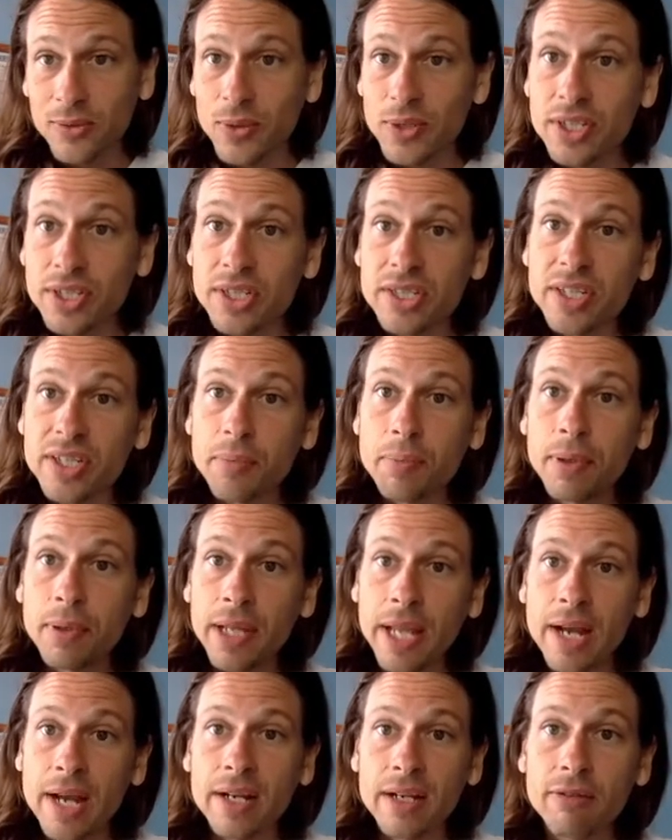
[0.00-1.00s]
which is the
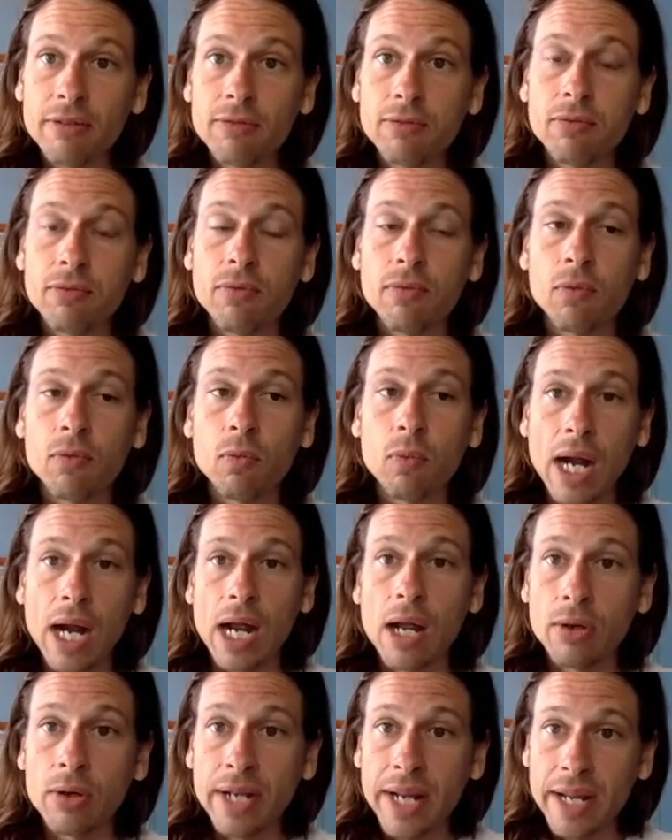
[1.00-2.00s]
planet of
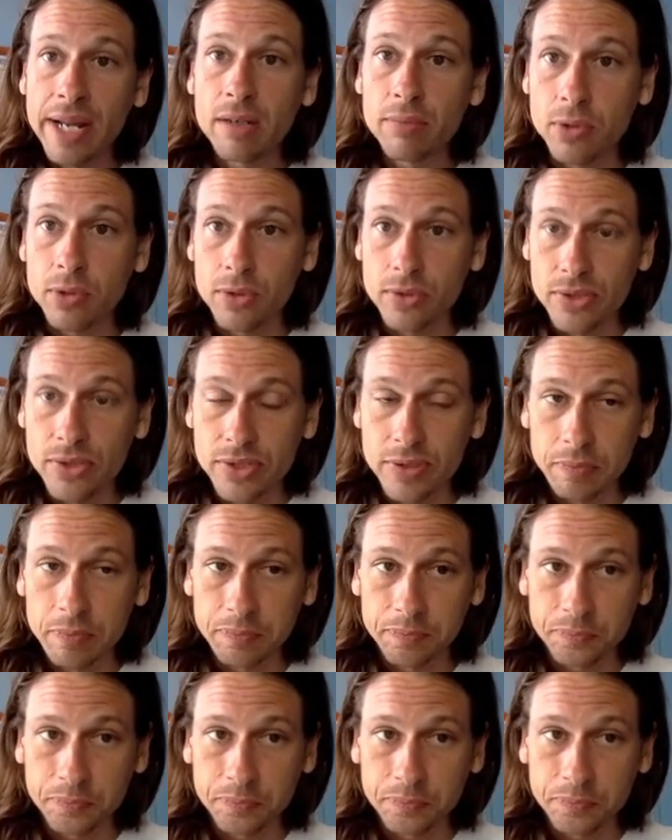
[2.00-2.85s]
wild animals.